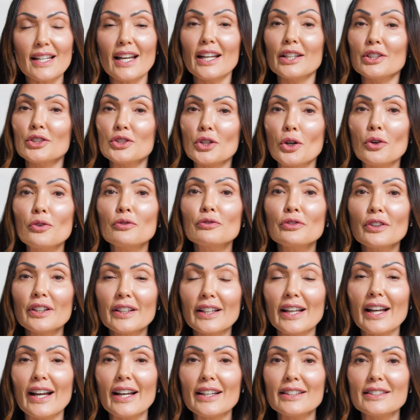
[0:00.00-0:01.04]
and don't
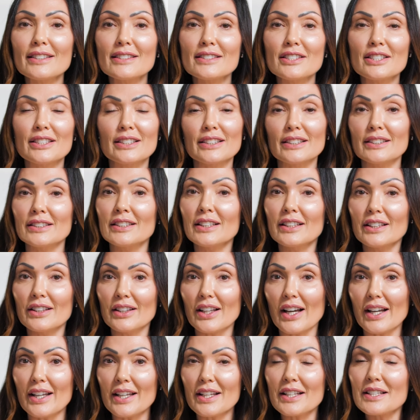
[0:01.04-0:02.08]
forget to
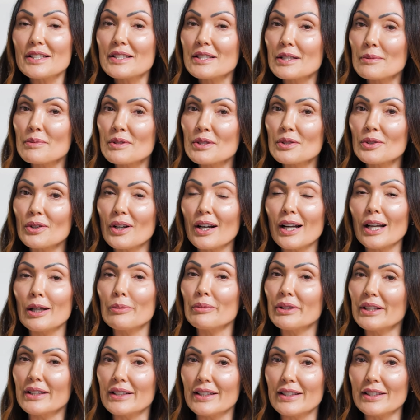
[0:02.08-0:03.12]
like, subscribe,
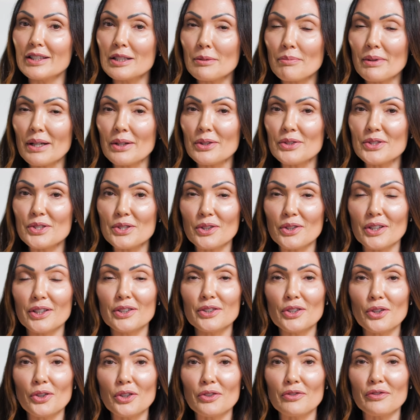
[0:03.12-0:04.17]
and hit the bell you get
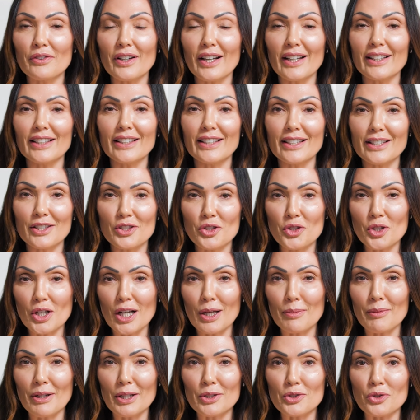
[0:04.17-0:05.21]
notified each
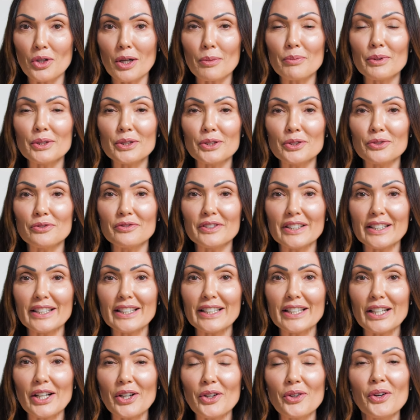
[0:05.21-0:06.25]
time I drop a new
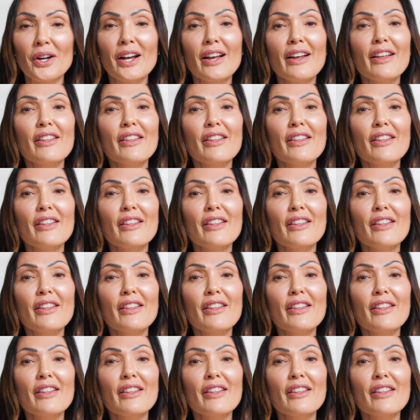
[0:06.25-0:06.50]
video.